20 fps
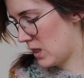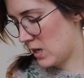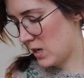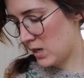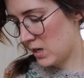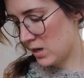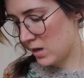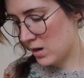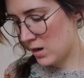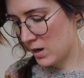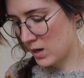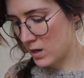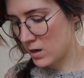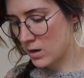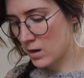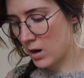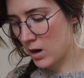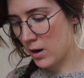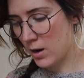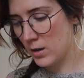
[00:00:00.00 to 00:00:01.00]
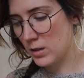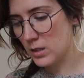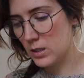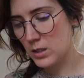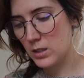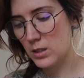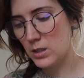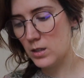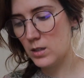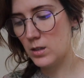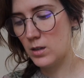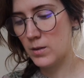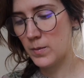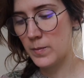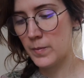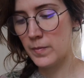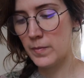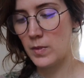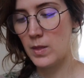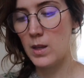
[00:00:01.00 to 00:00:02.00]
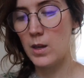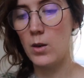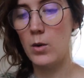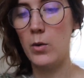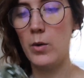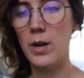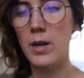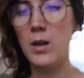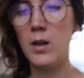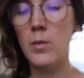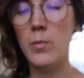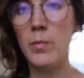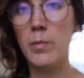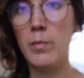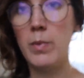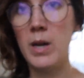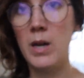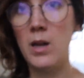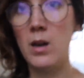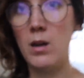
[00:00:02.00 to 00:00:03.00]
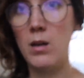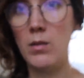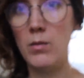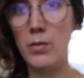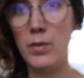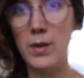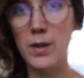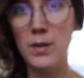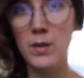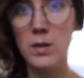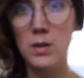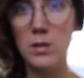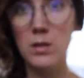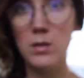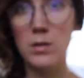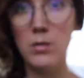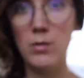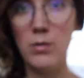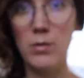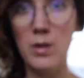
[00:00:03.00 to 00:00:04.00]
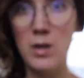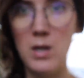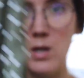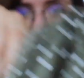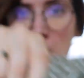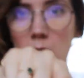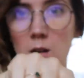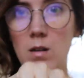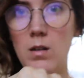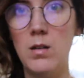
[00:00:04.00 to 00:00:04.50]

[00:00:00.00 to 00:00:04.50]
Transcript: then I got quite a bit of this green,